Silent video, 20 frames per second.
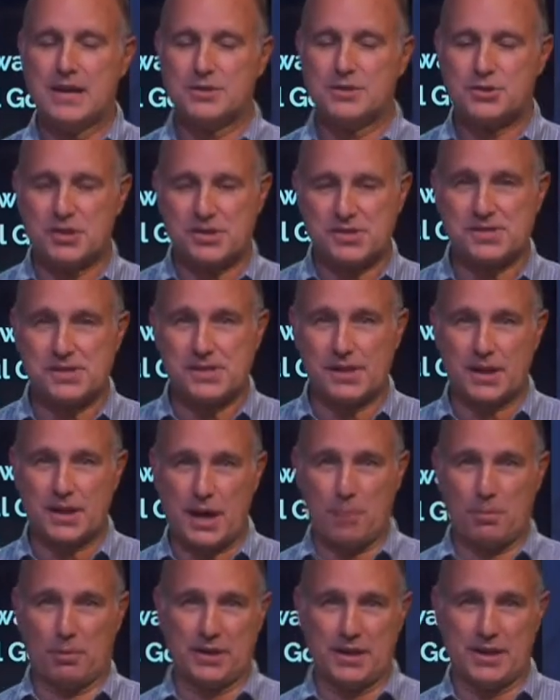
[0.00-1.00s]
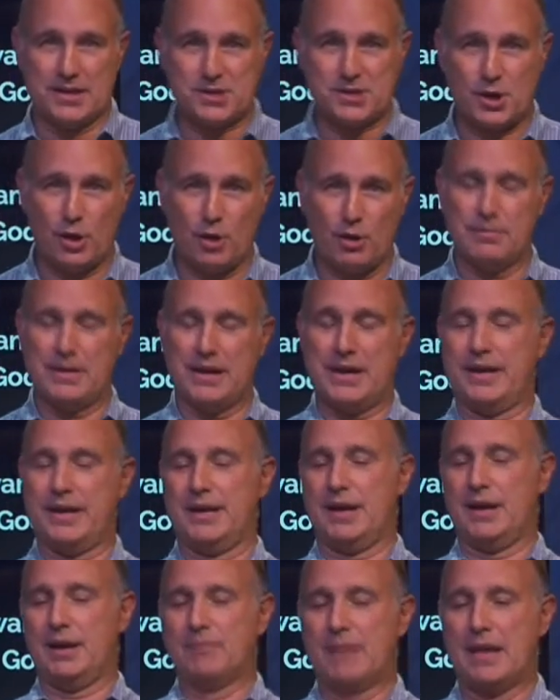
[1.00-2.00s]
Just a couple days ago,
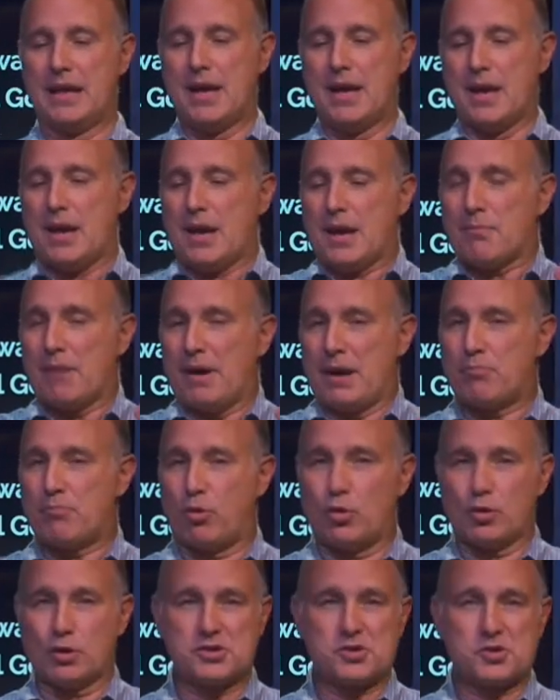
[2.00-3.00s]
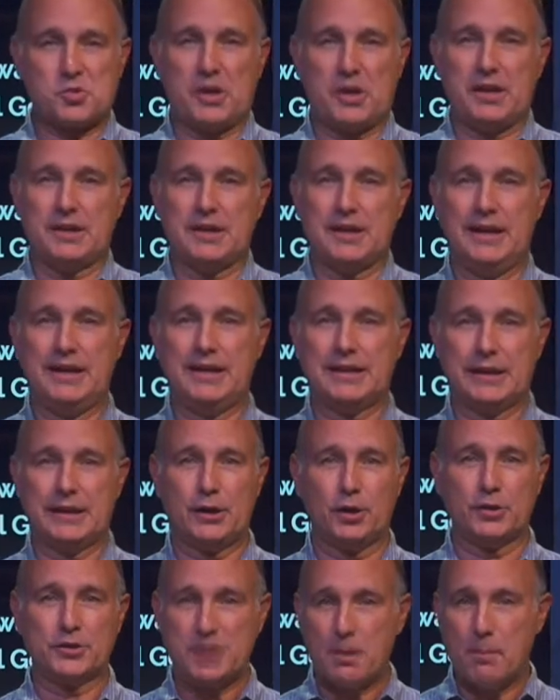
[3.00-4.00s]
my poor, sweet
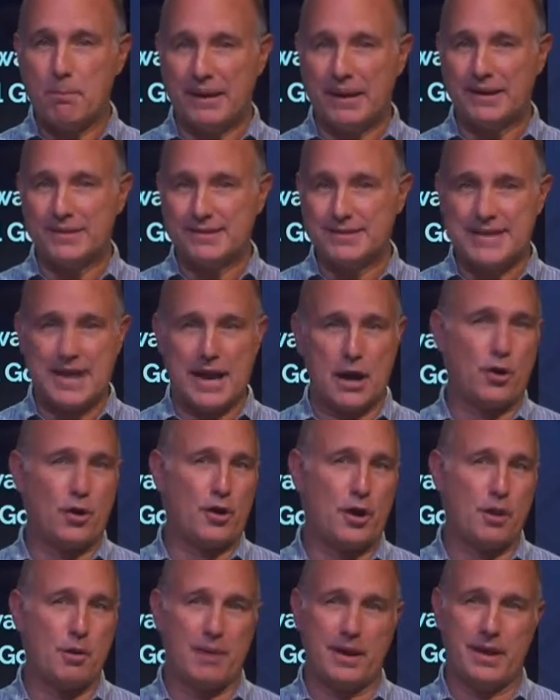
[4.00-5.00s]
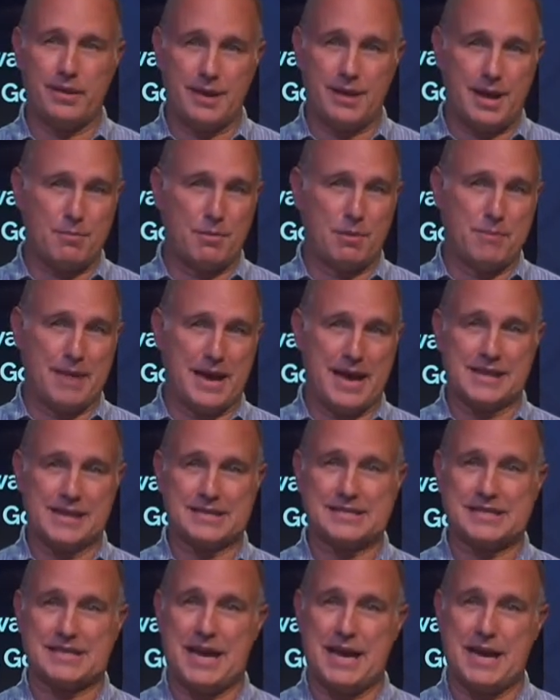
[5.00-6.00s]
little Tibetan terrier by the name of
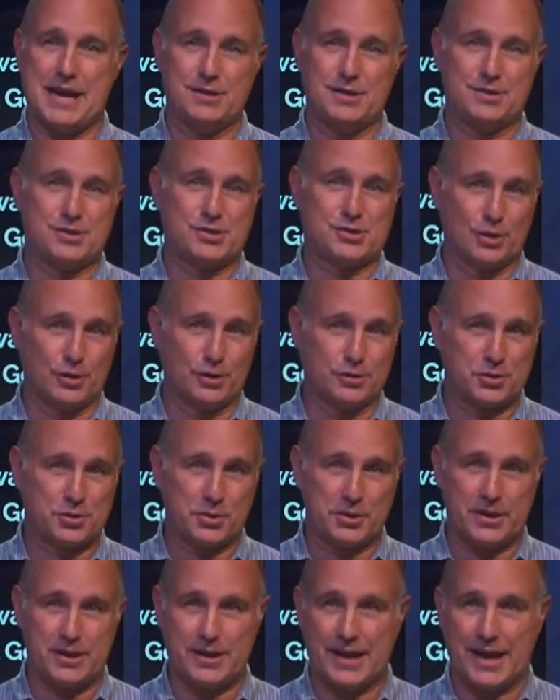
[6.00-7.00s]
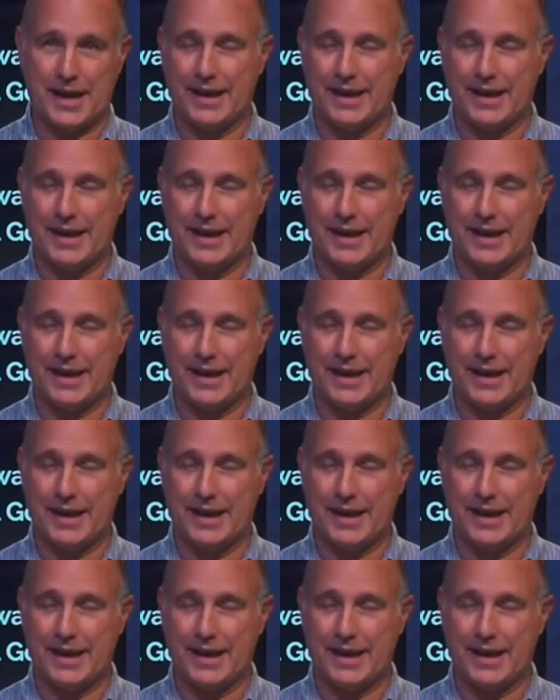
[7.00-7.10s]
Max had surgery.